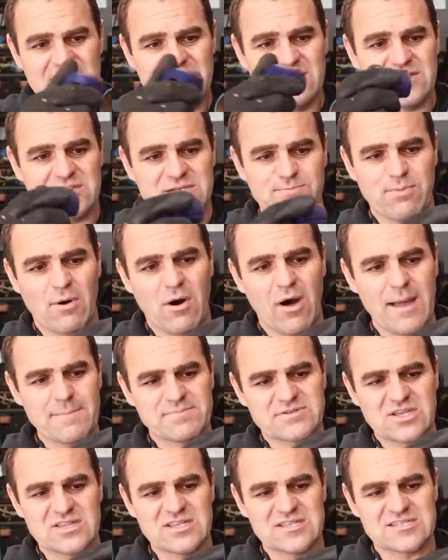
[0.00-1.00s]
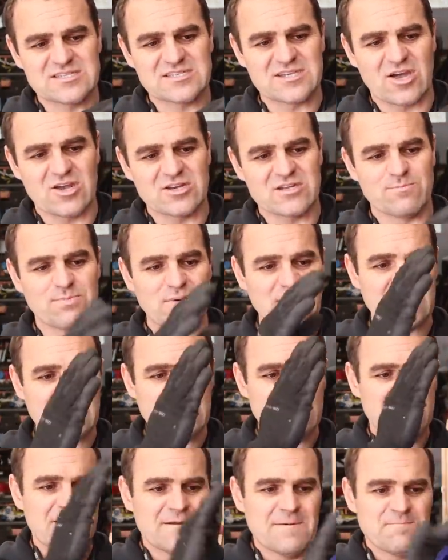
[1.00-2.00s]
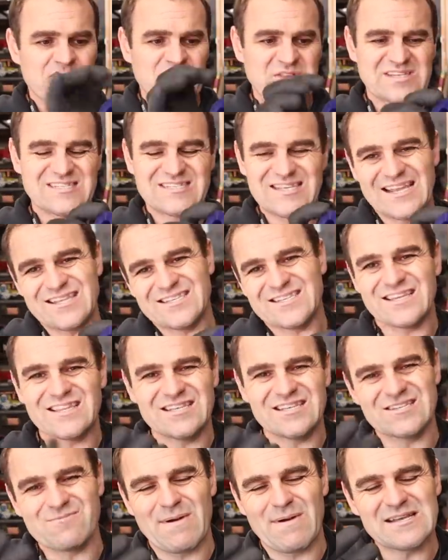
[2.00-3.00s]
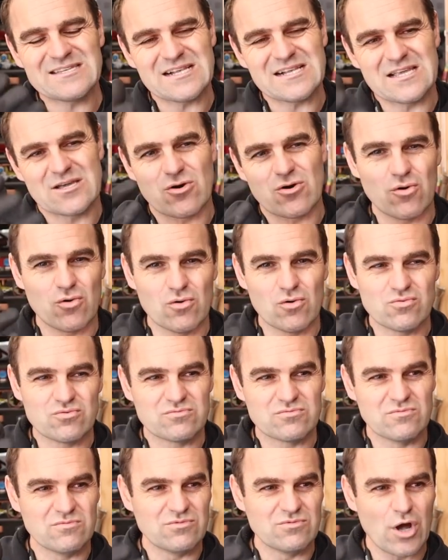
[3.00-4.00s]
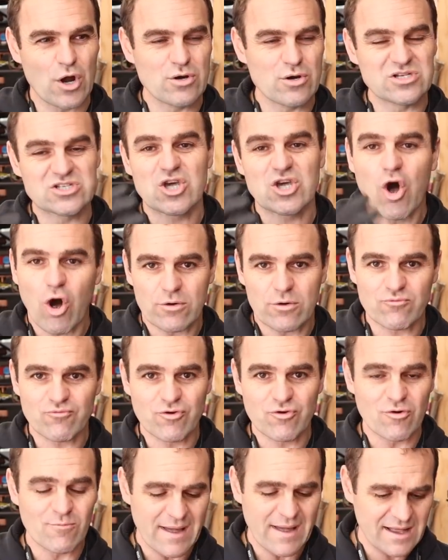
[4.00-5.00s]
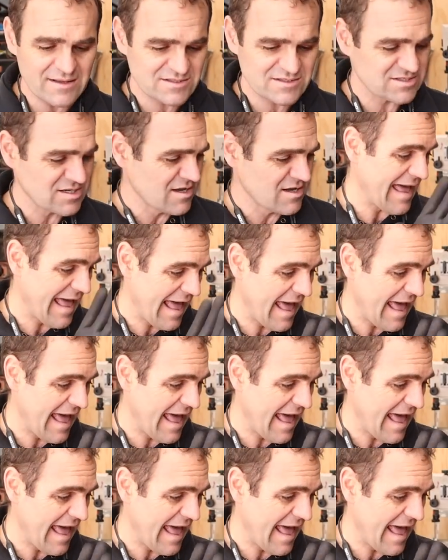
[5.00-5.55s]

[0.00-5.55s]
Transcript: this pipe. So this is going to be the center. These are basically called, known as cotton reel mounts.